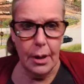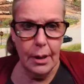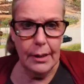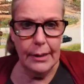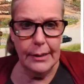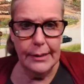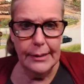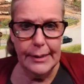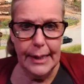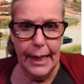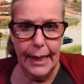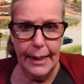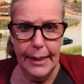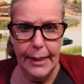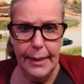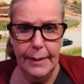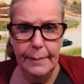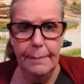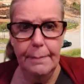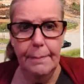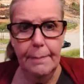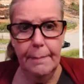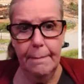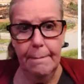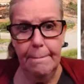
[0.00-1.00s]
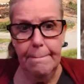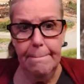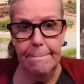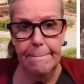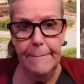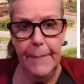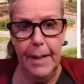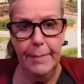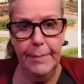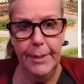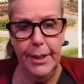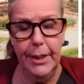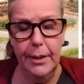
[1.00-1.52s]
Daddy,
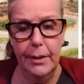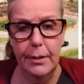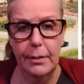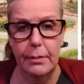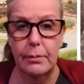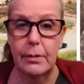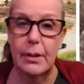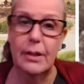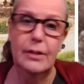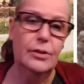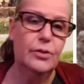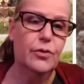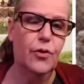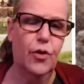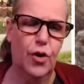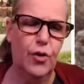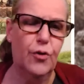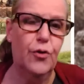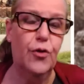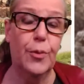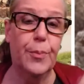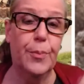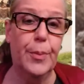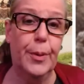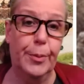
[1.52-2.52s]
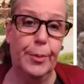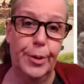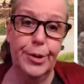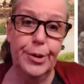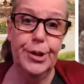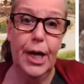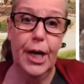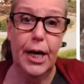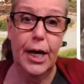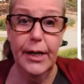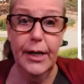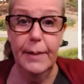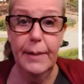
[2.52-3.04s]
mommy, uh, as far four people.
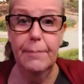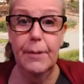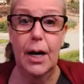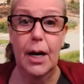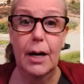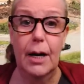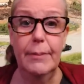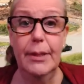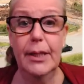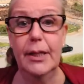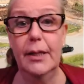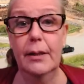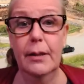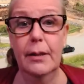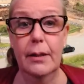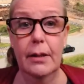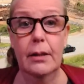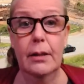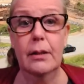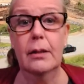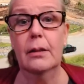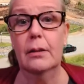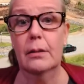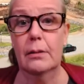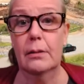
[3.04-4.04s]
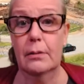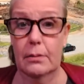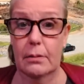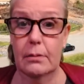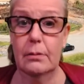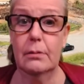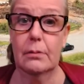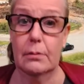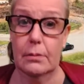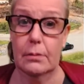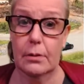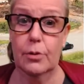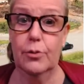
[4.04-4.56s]
Daddy, mommy,
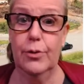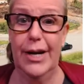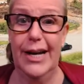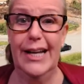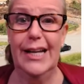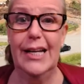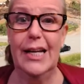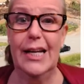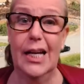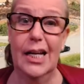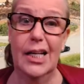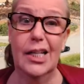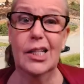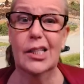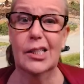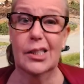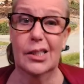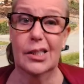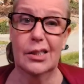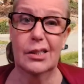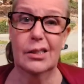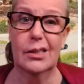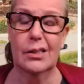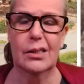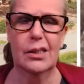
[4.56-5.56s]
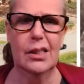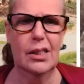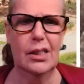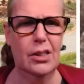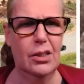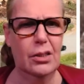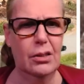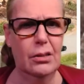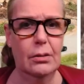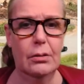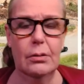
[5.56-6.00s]
Greg, and his sister.